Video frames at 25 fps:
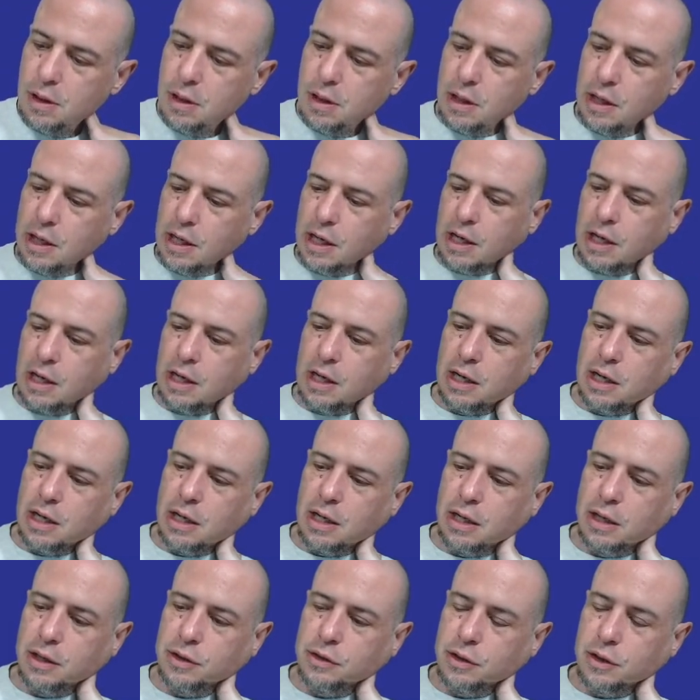
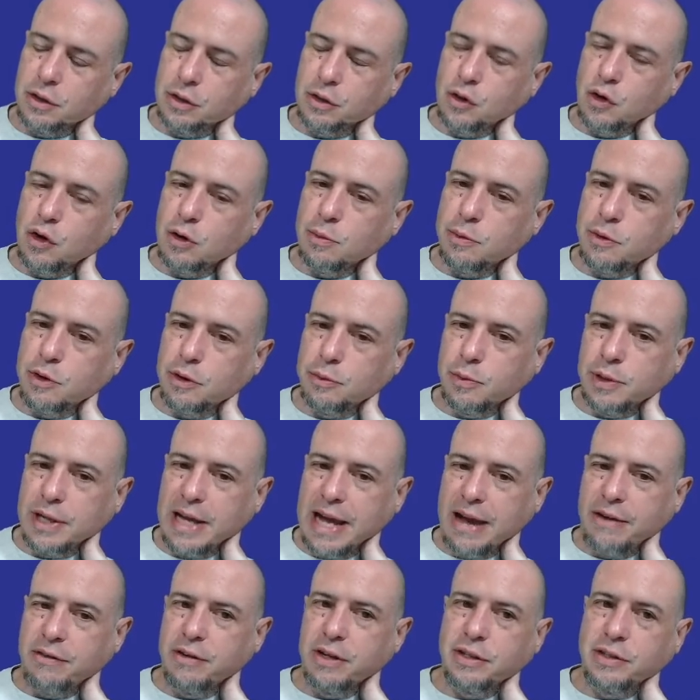Uh, so the scoreboard will
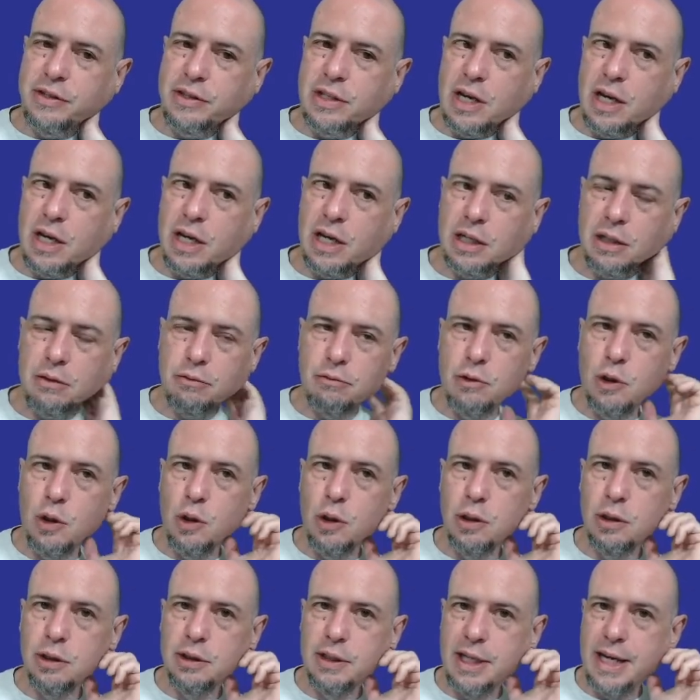have an assign
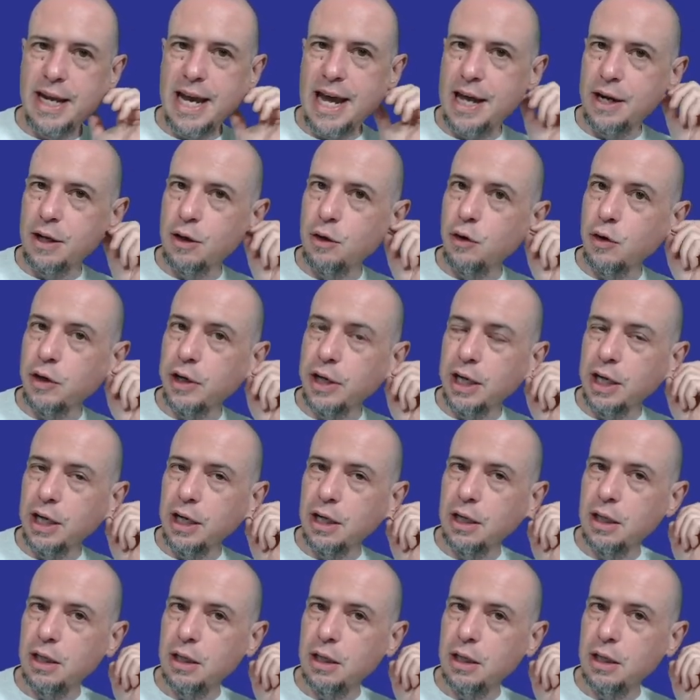role to category.